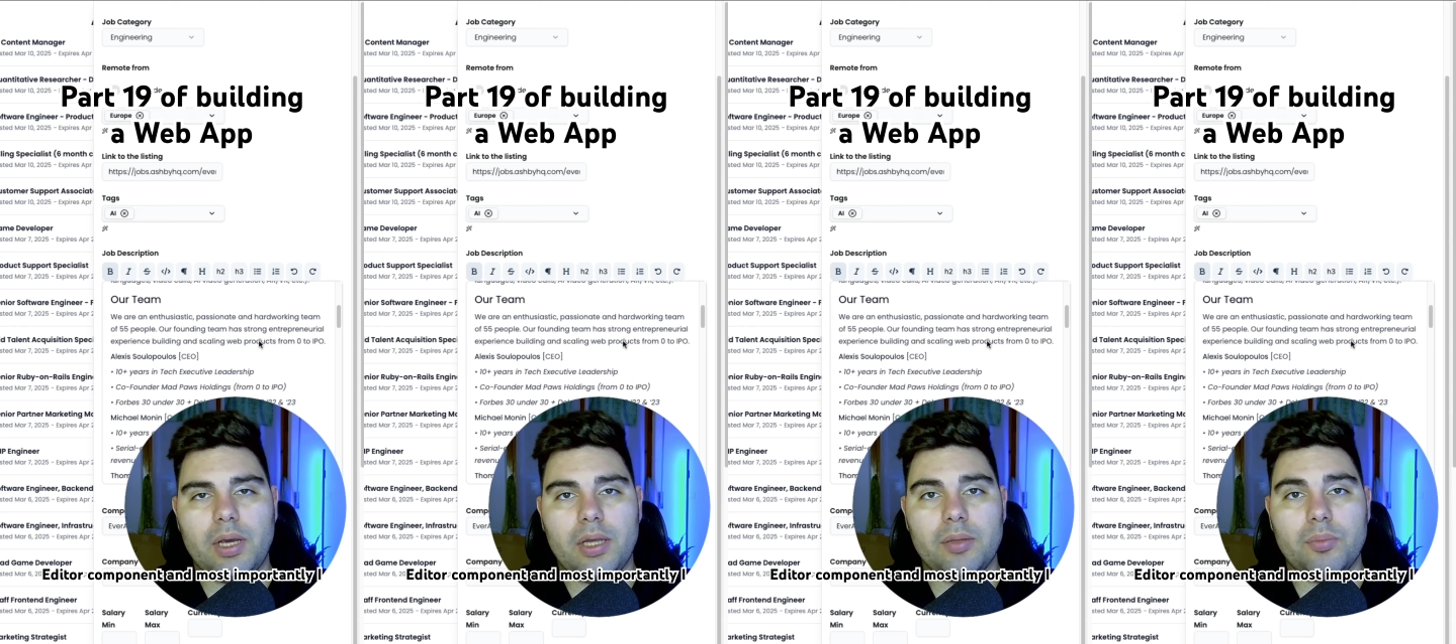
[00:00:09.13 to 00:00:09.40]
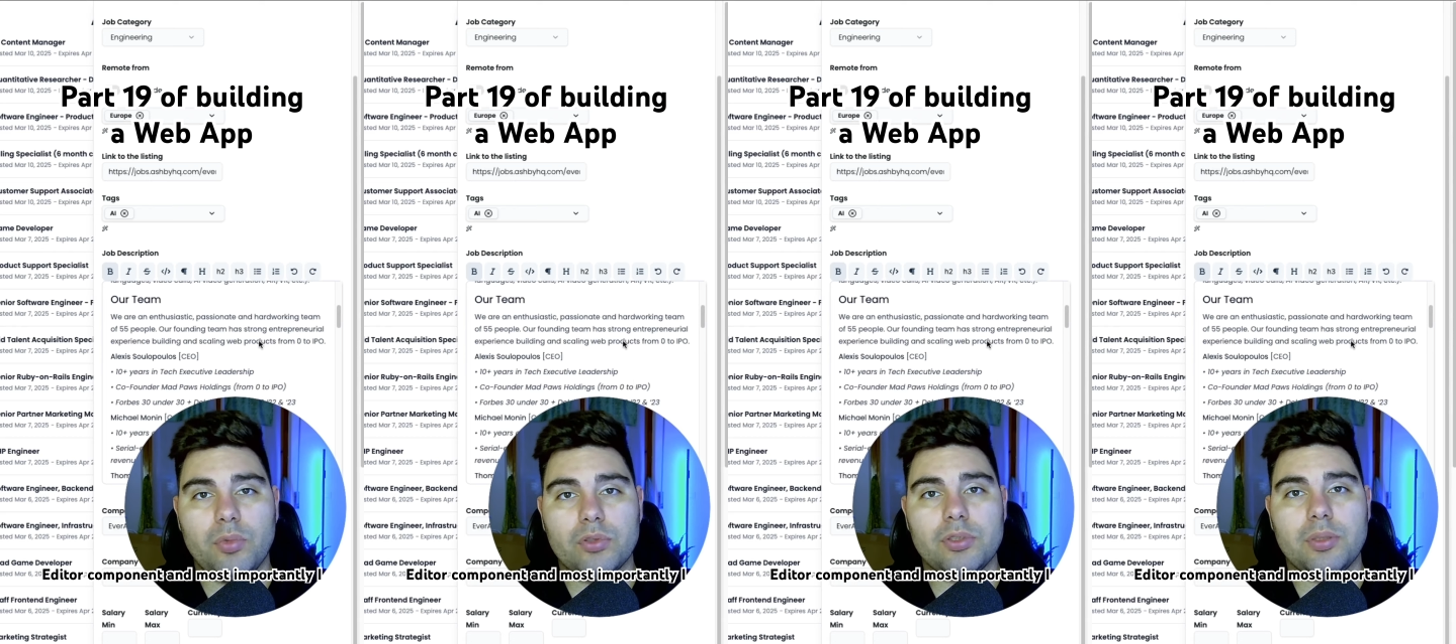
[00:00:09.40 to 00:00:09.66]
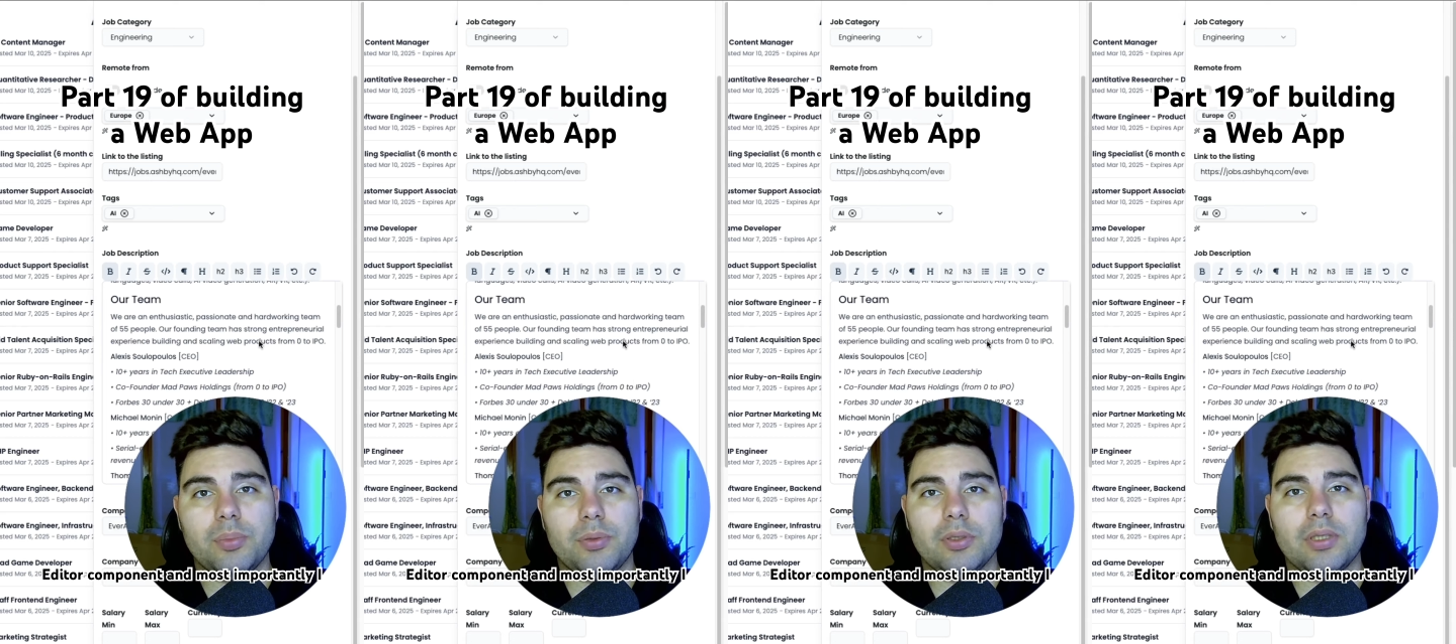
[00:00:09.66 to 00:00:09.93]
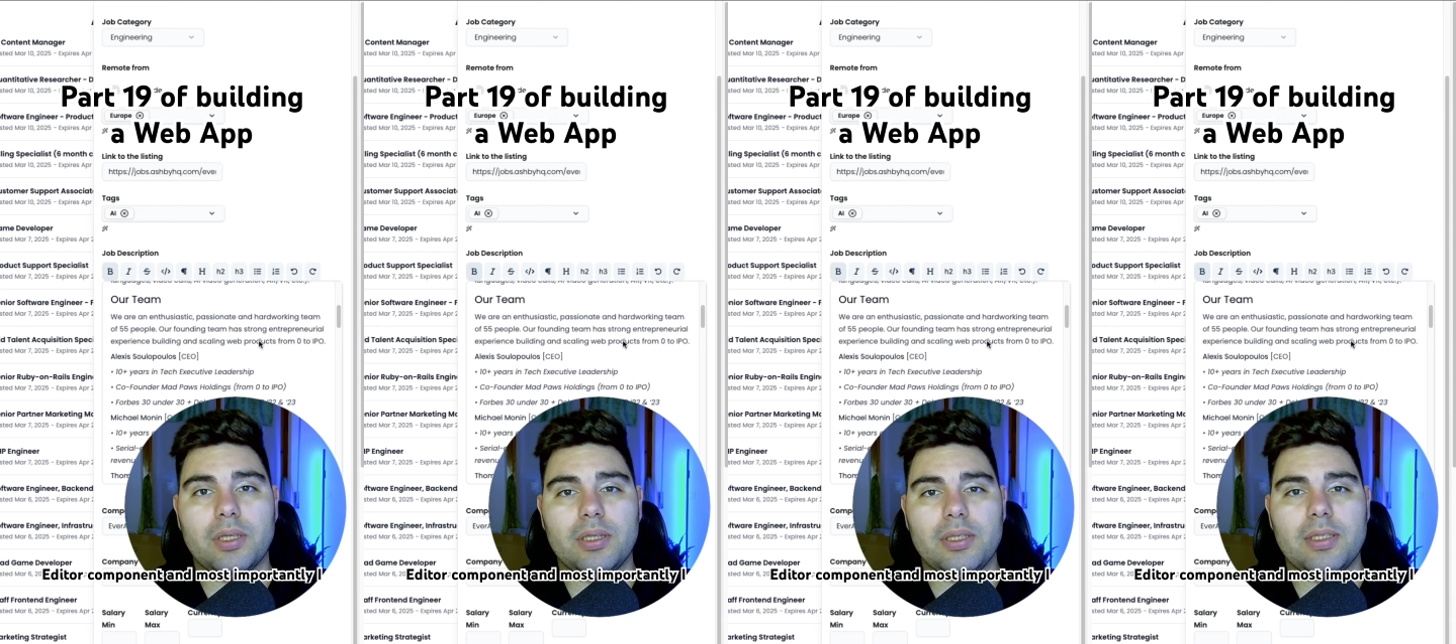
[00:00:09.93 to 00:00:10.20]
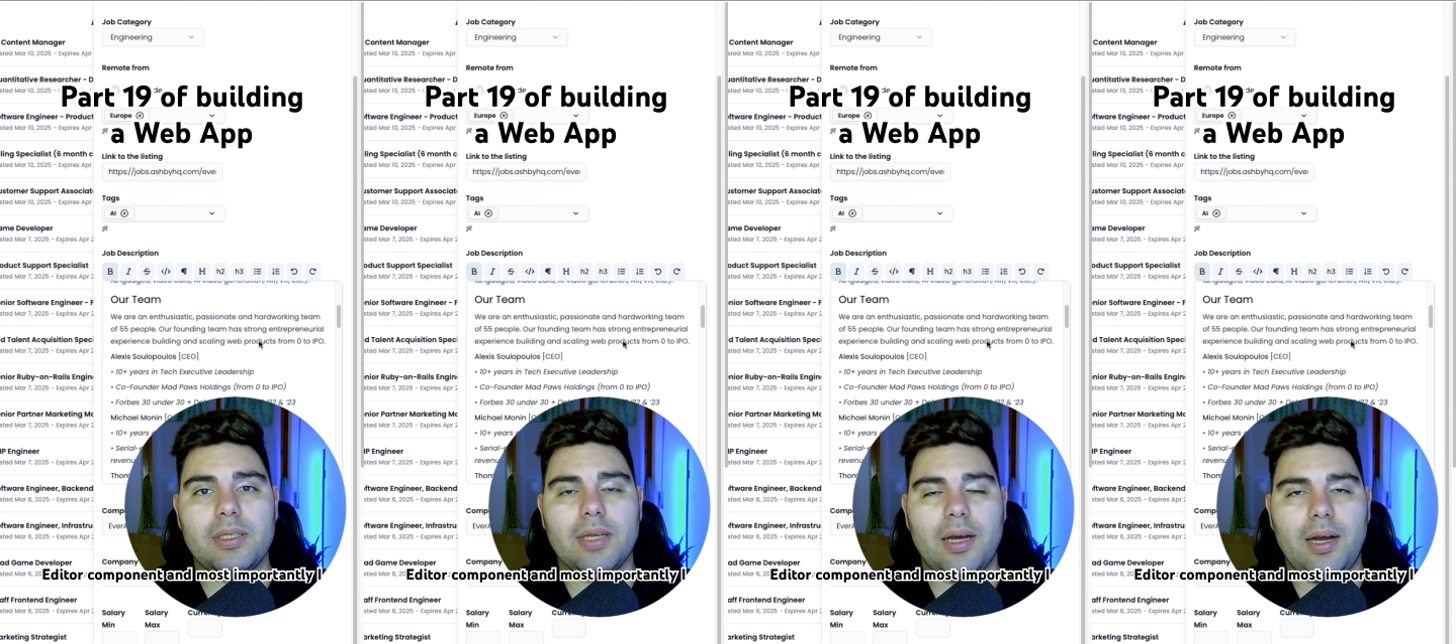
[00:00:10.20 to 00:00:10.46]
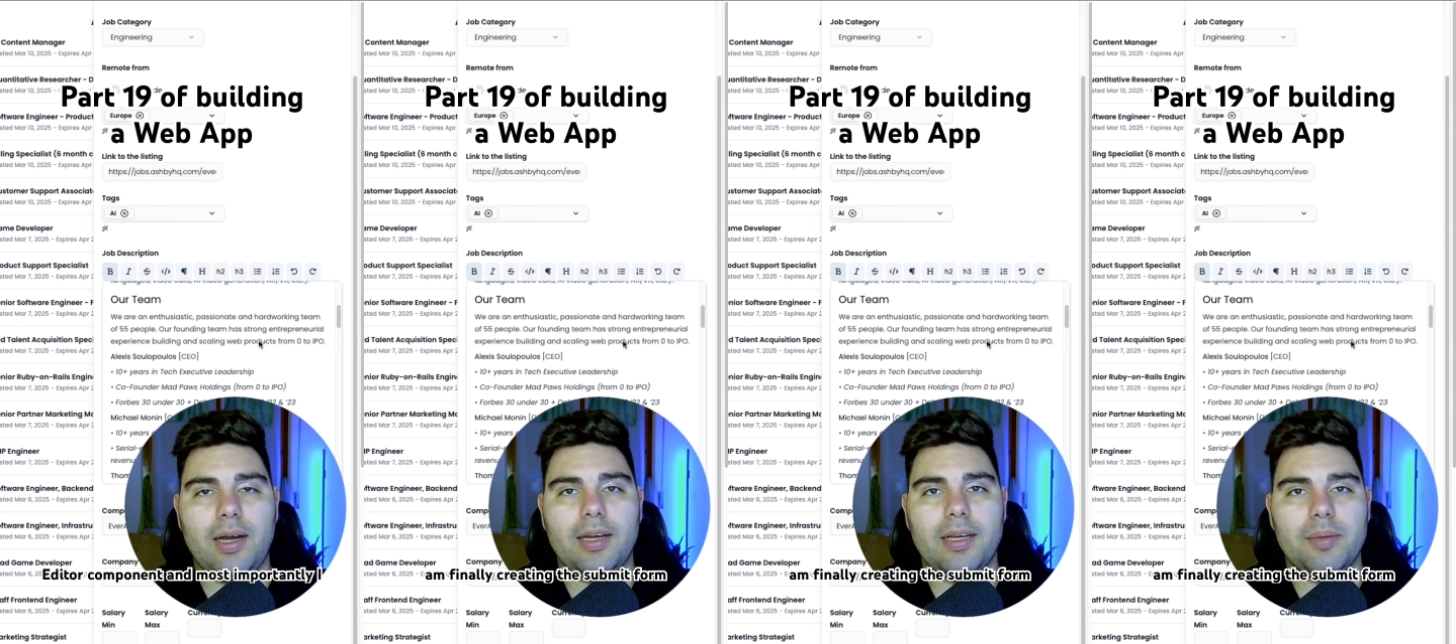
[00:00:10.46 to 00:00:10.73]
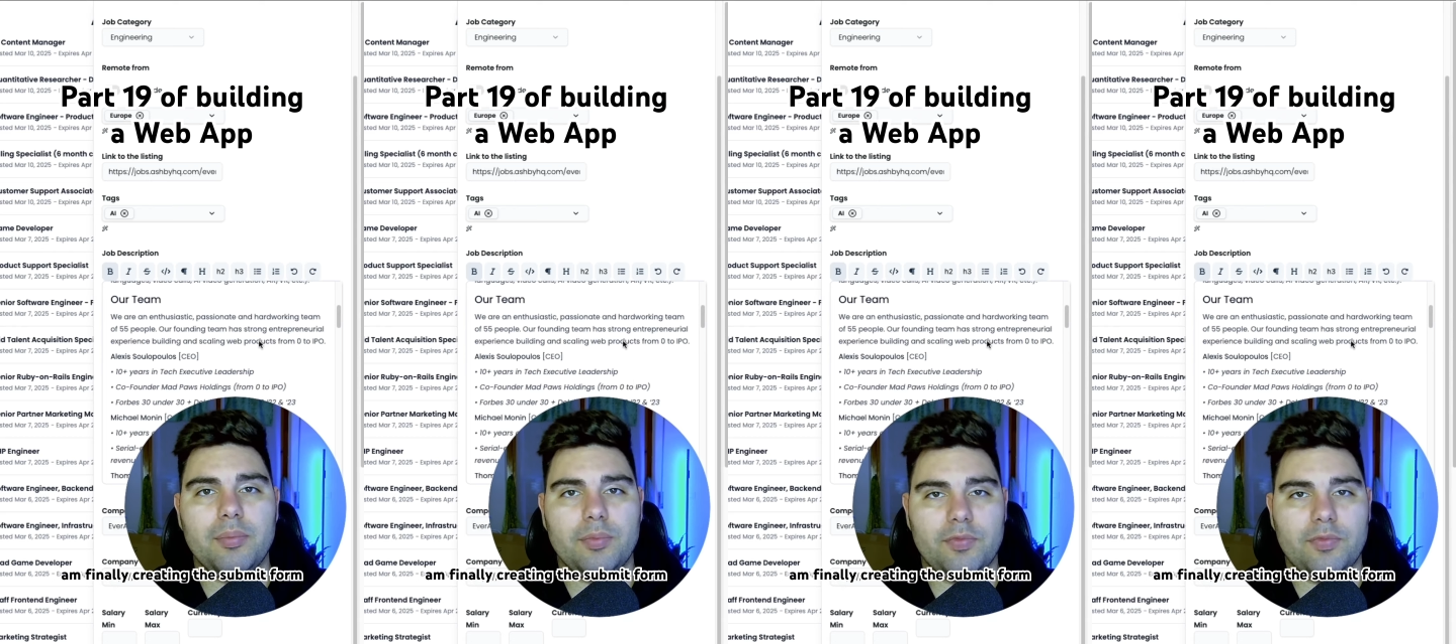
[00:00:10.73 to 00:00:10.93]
And most importantly, I am